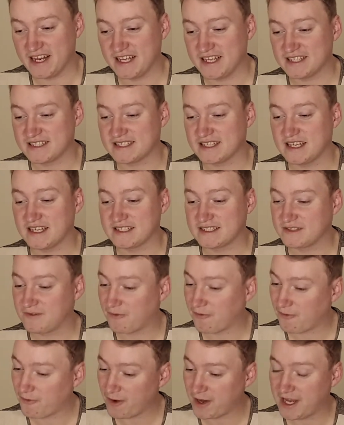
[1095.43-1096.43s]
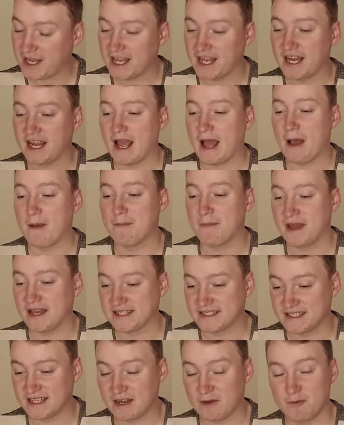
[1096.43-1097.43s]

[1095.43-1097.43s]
It's freaking amazing.